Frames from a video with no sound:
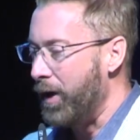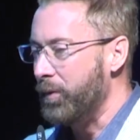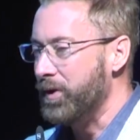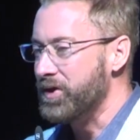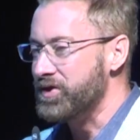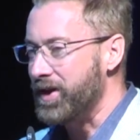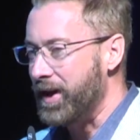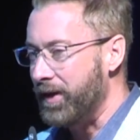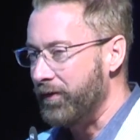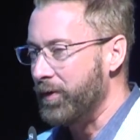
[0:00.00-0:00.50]

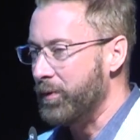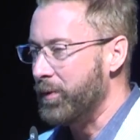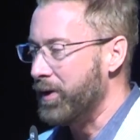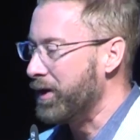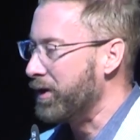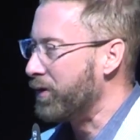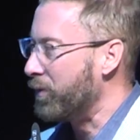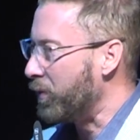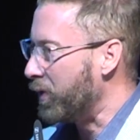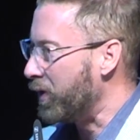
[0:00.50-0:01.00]
I wish
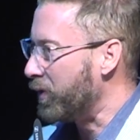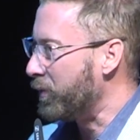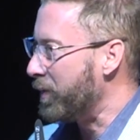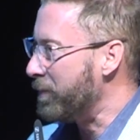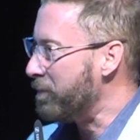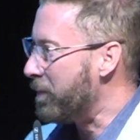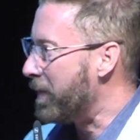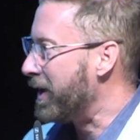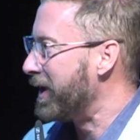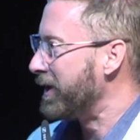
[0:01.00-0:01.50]
everyone in the
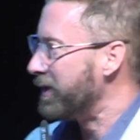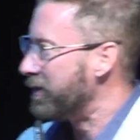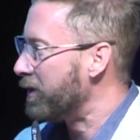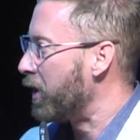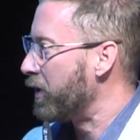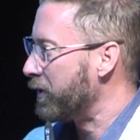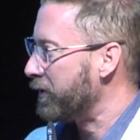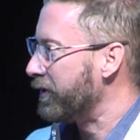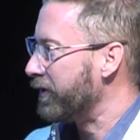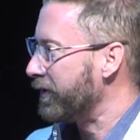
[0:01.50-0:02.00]
world would
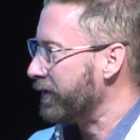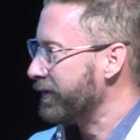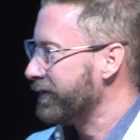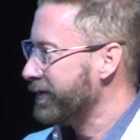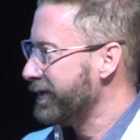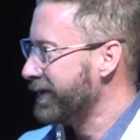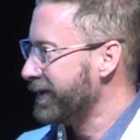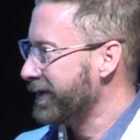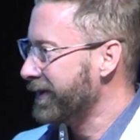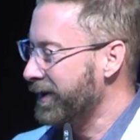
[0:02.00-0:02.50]
money
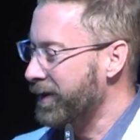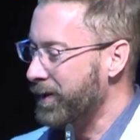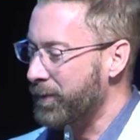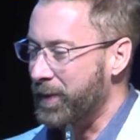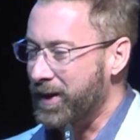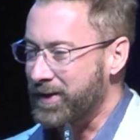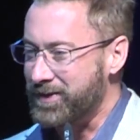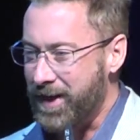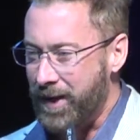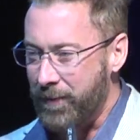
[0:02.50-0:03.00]
launder,
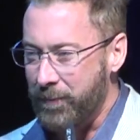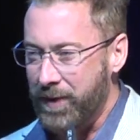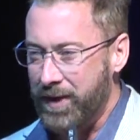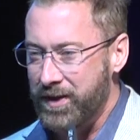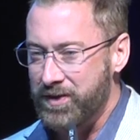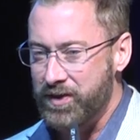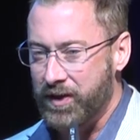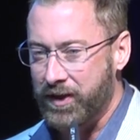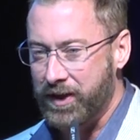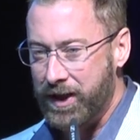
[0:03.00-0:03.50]
because
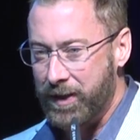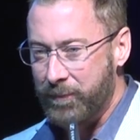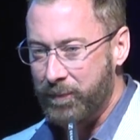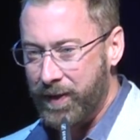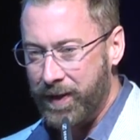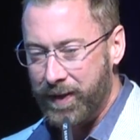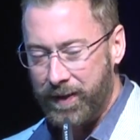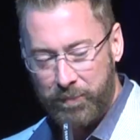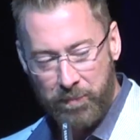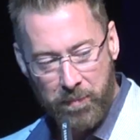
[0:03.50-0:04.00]
that means you're
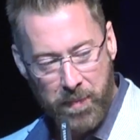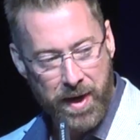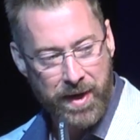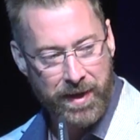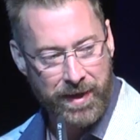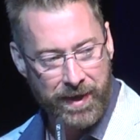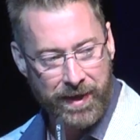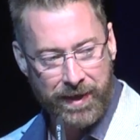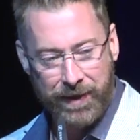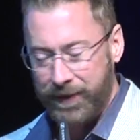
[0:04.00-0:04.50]
keeping
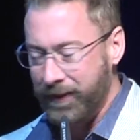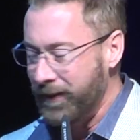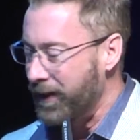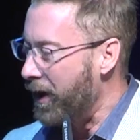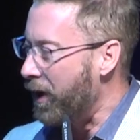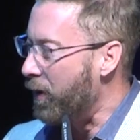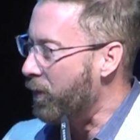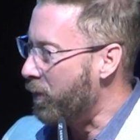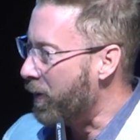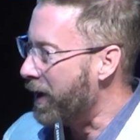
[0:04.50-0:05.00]

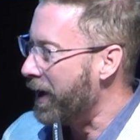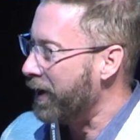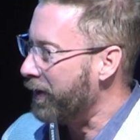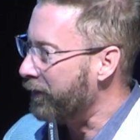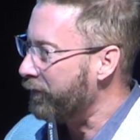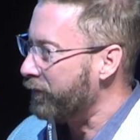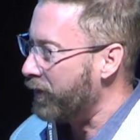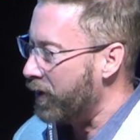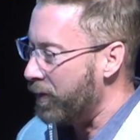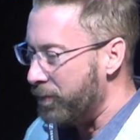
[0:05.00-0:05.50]
money
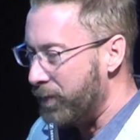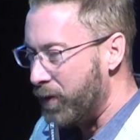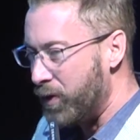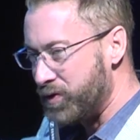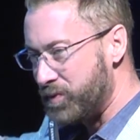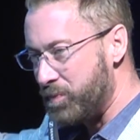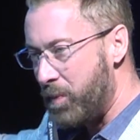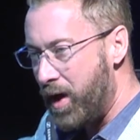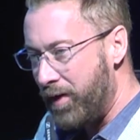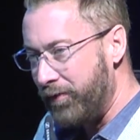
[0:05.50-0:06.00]
away
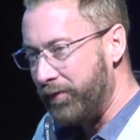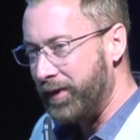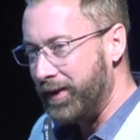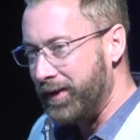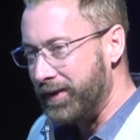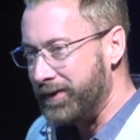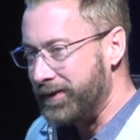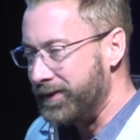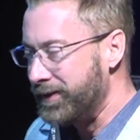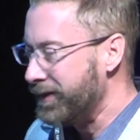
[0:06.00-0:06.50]
from those
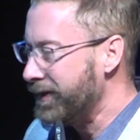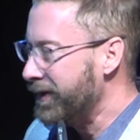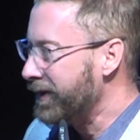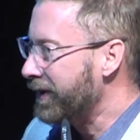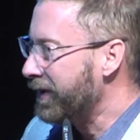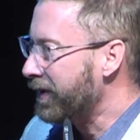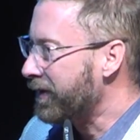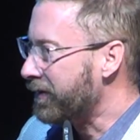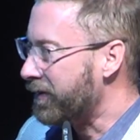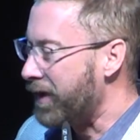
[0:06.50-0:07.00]
mafias
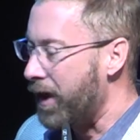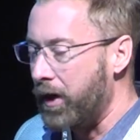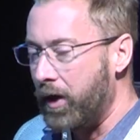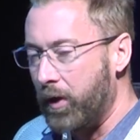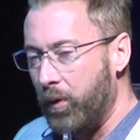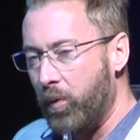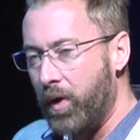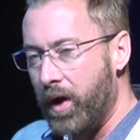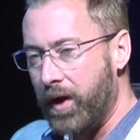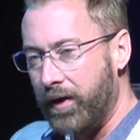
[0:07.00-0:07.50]

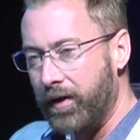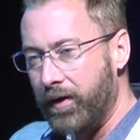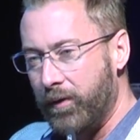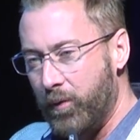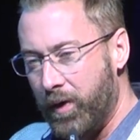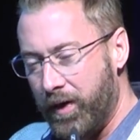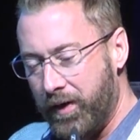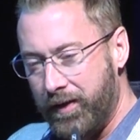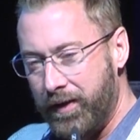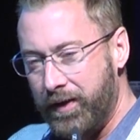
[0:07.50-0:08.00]
that are what?